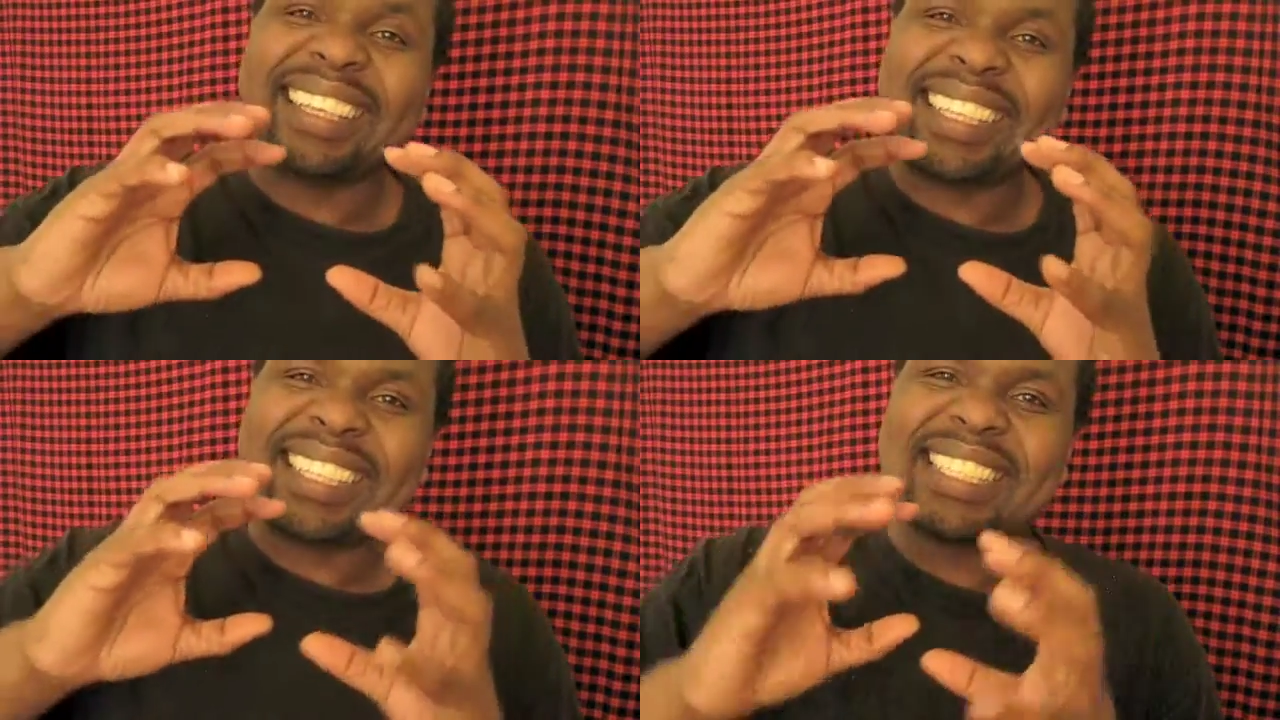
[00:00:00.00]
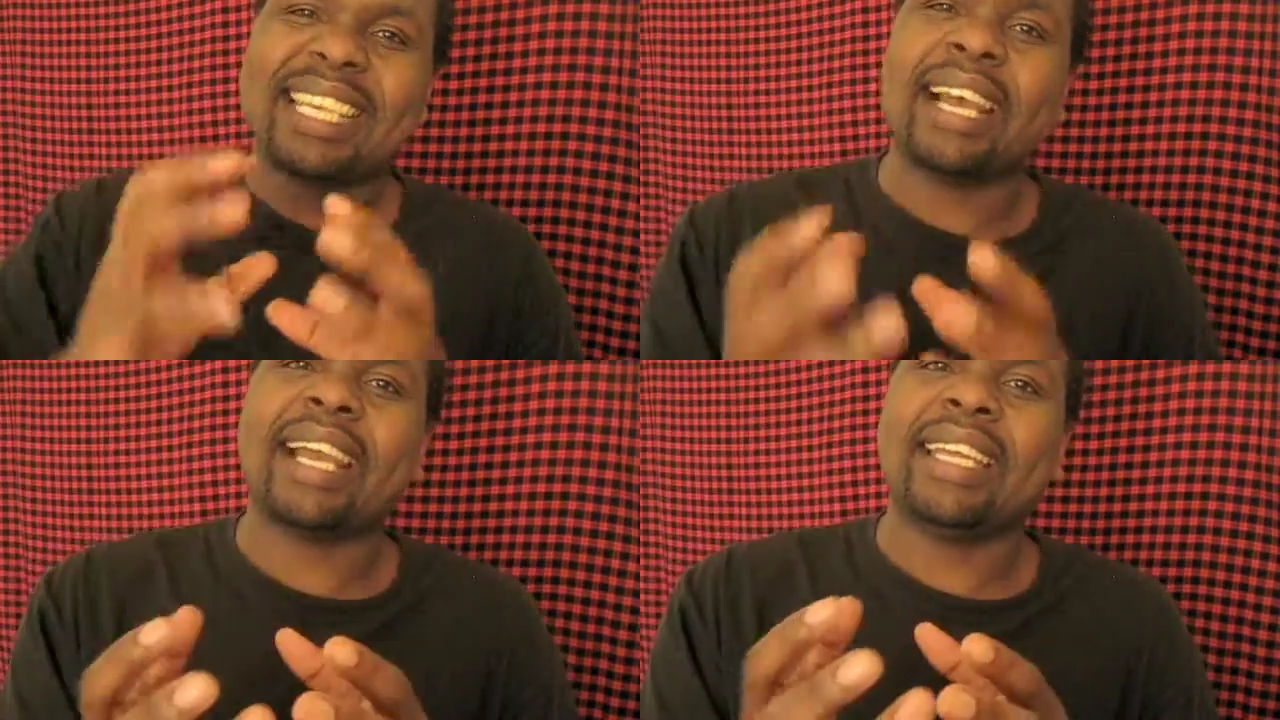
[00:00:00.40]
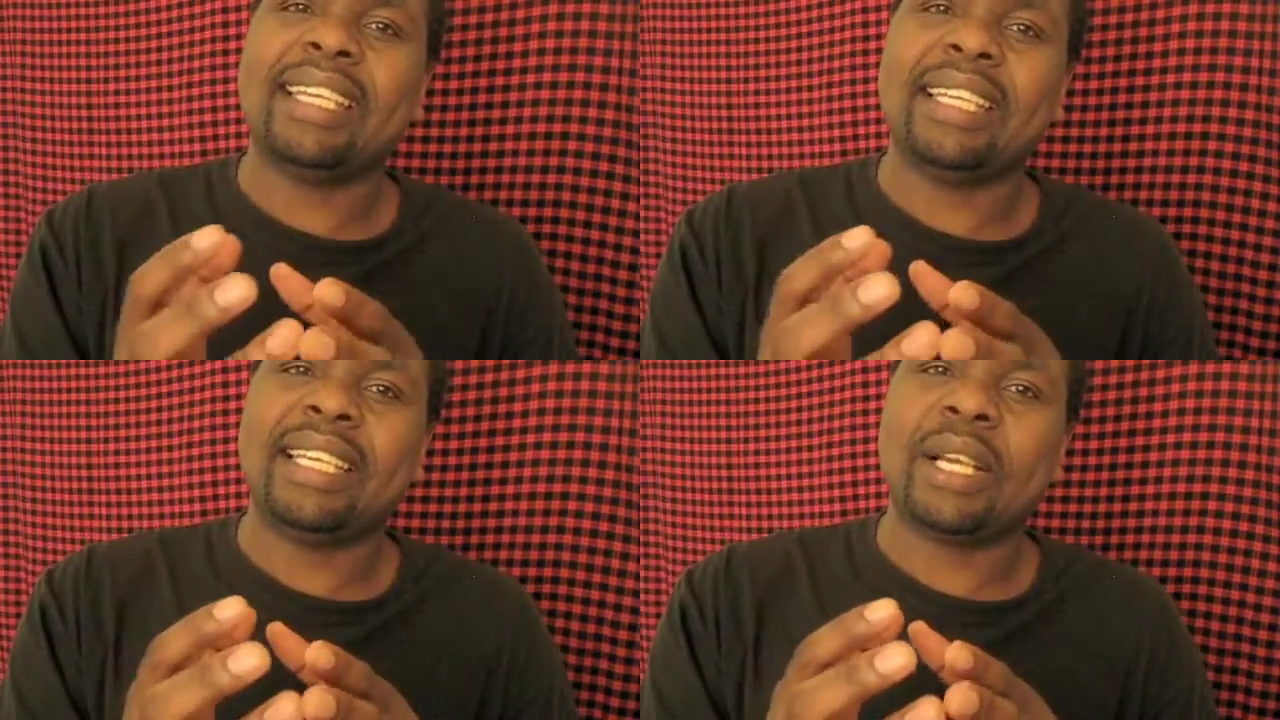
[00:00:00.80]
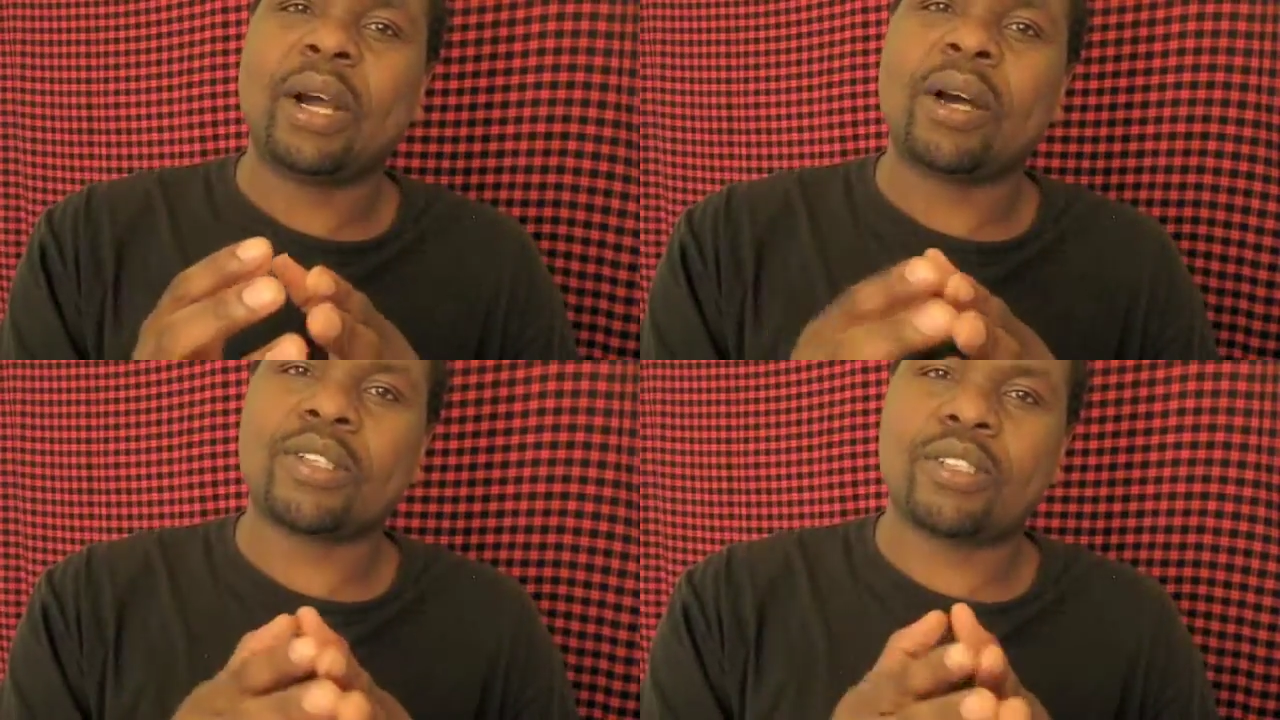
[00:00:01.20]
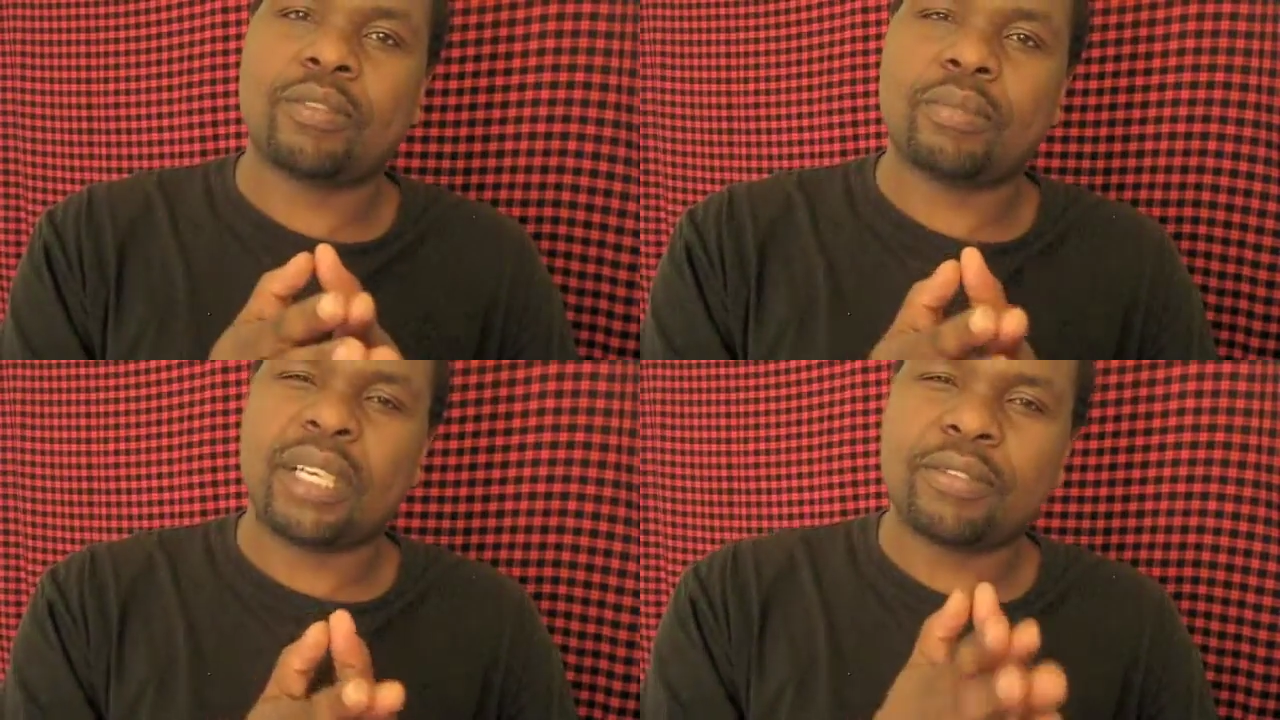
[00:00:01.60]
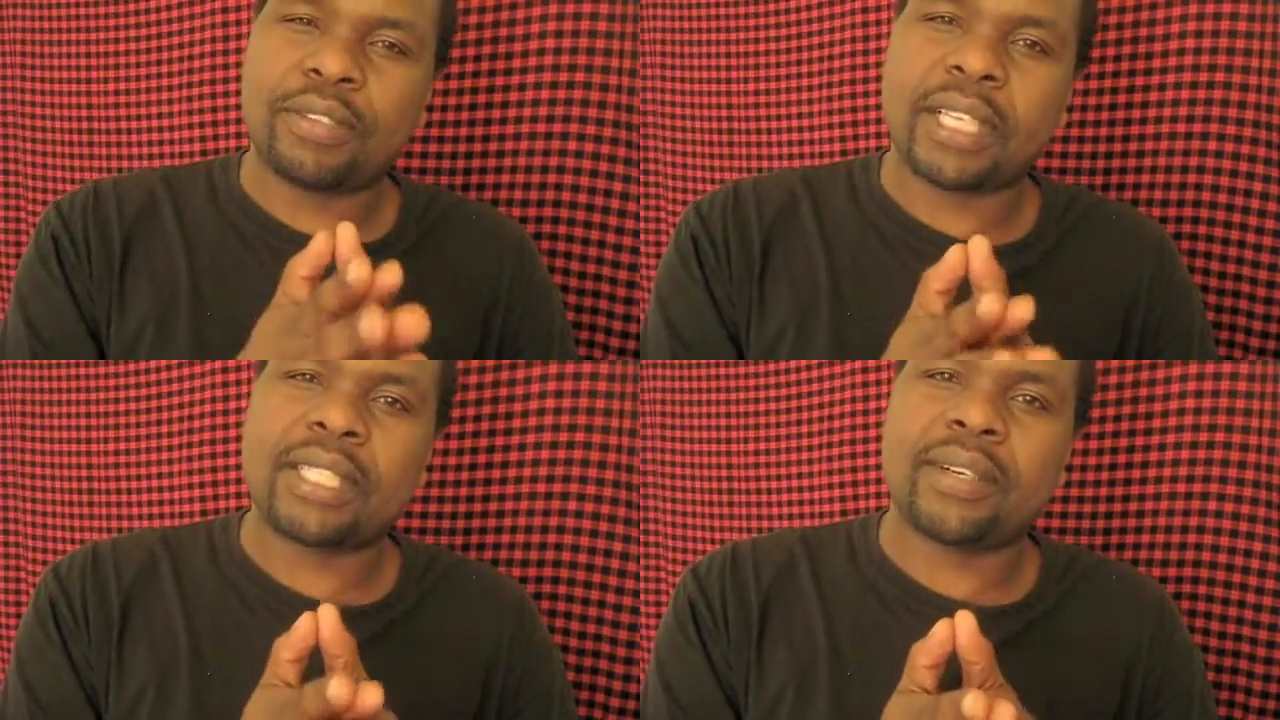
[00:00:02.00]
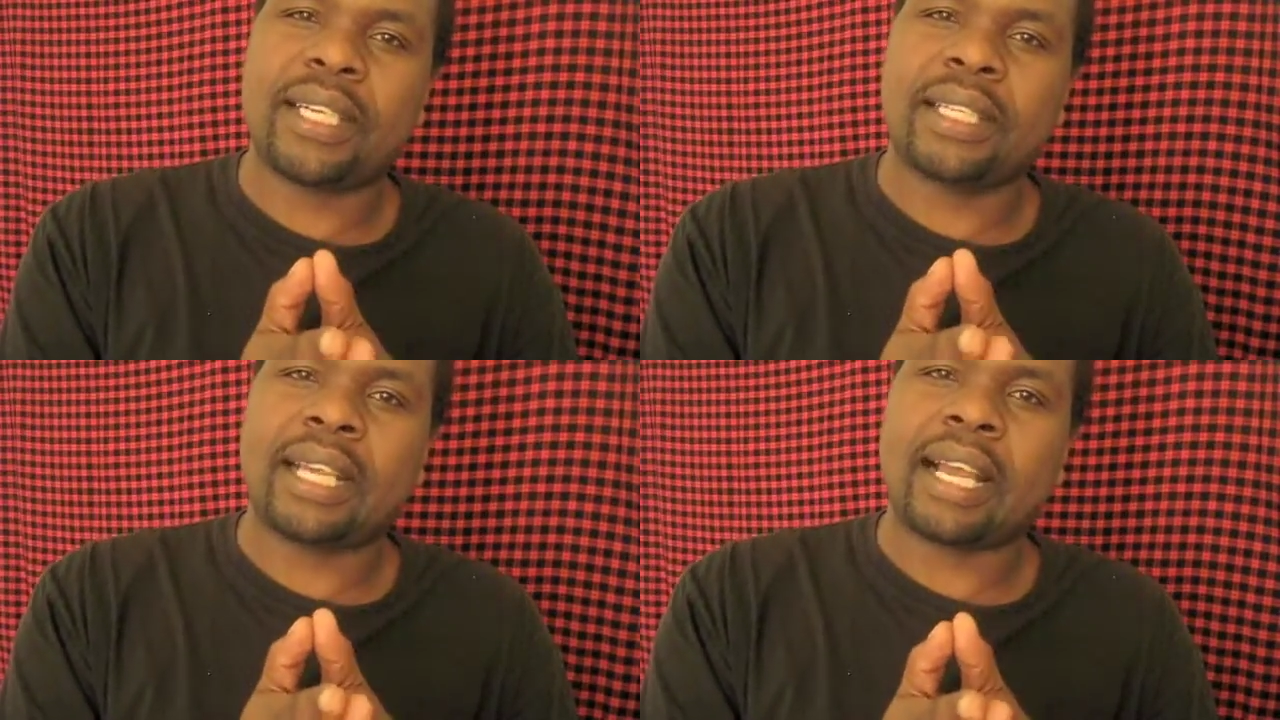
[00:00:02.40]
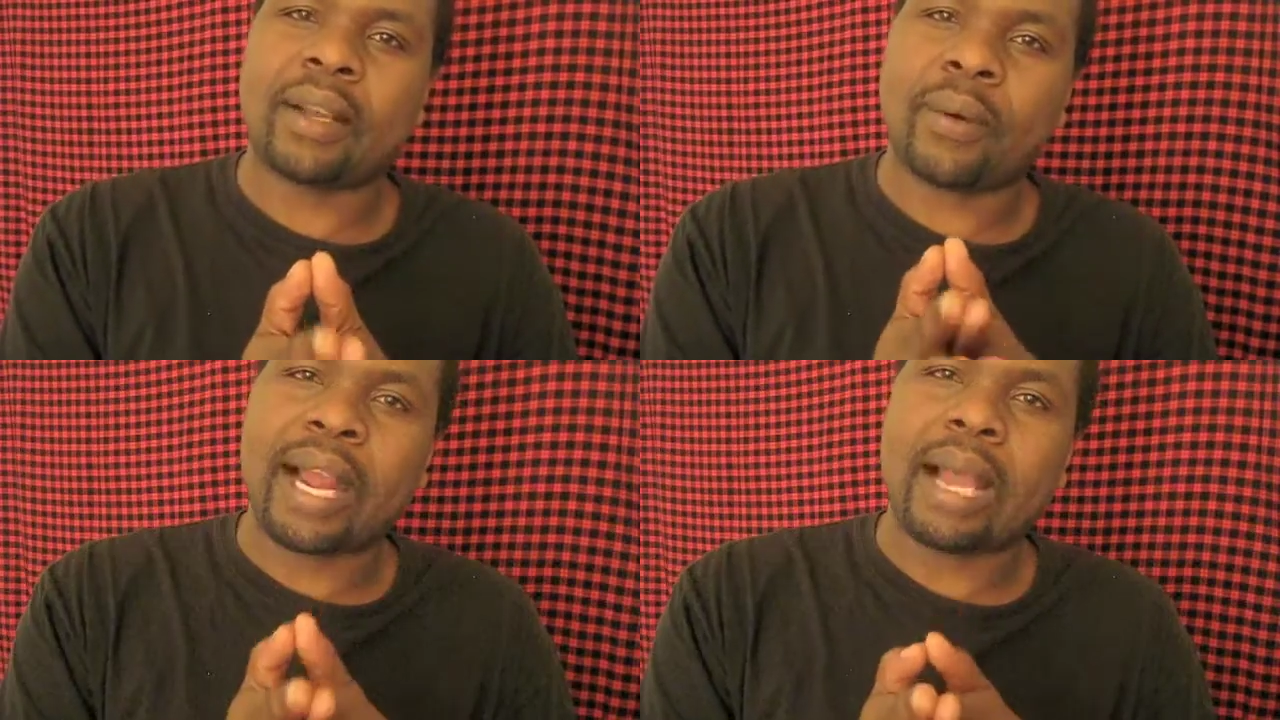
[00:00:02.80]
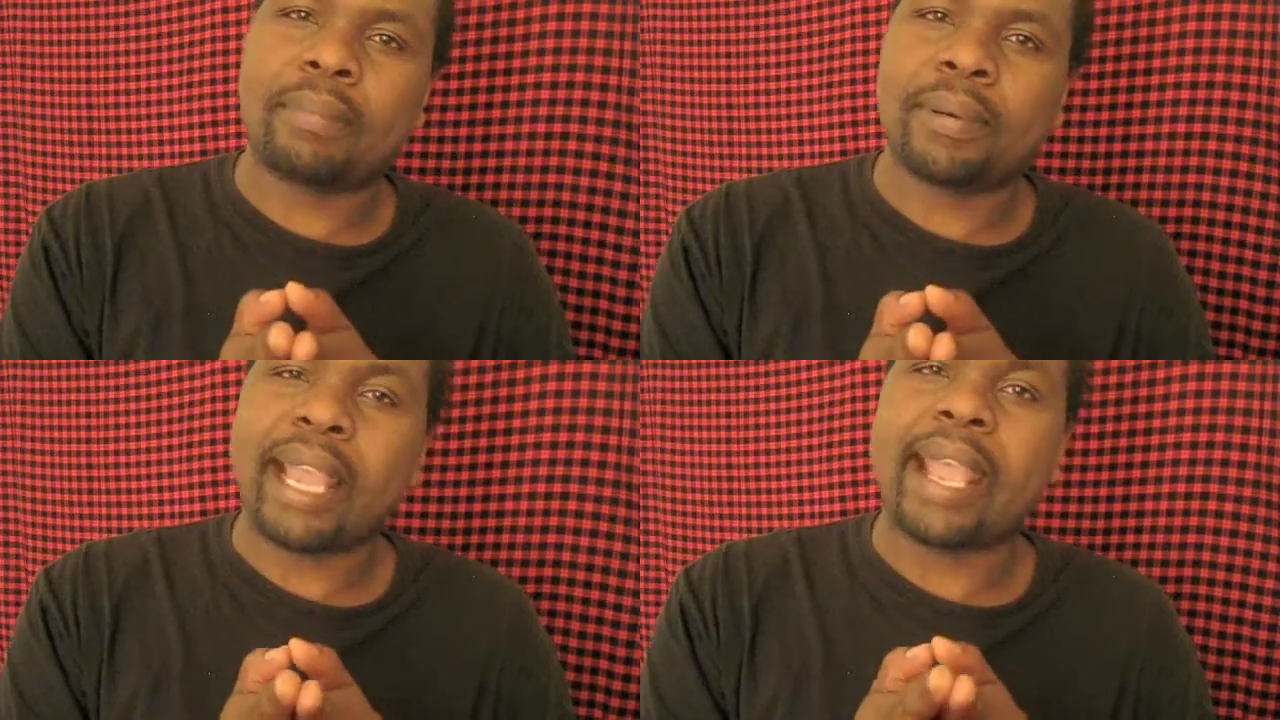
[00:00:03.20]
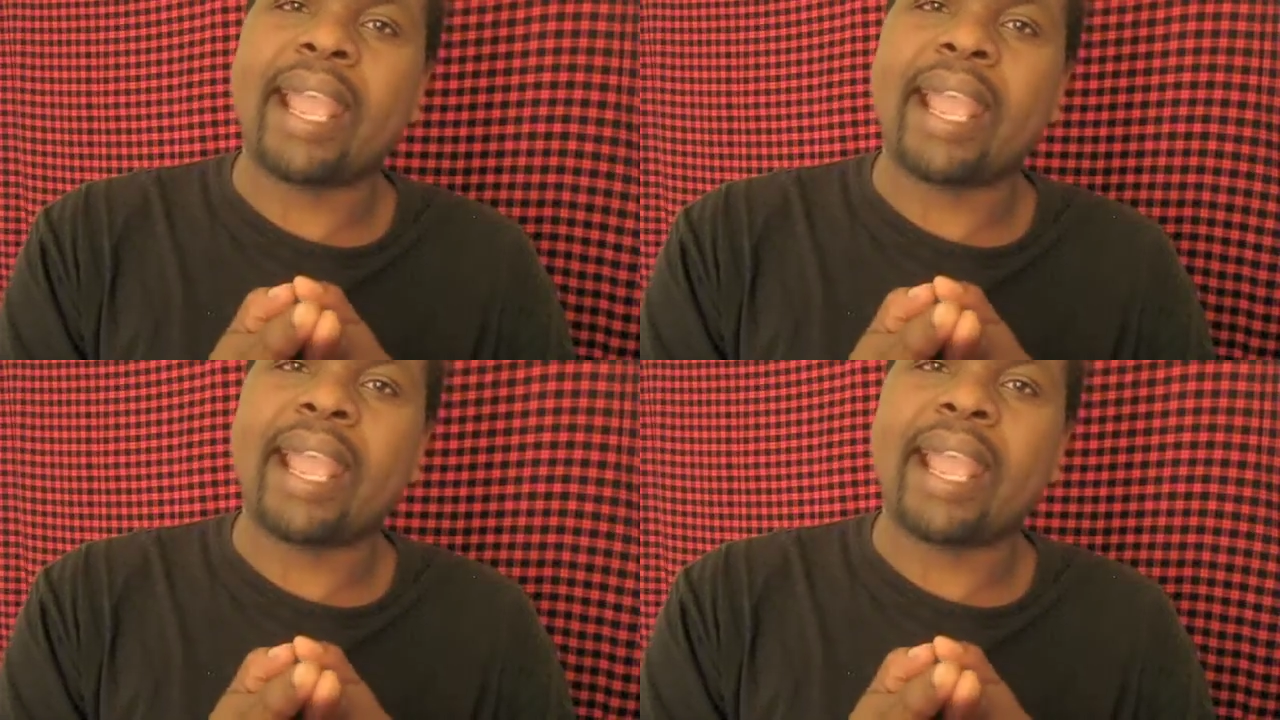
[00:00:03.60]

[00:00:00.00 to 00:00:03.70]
the tiny cost of manufacturing that crap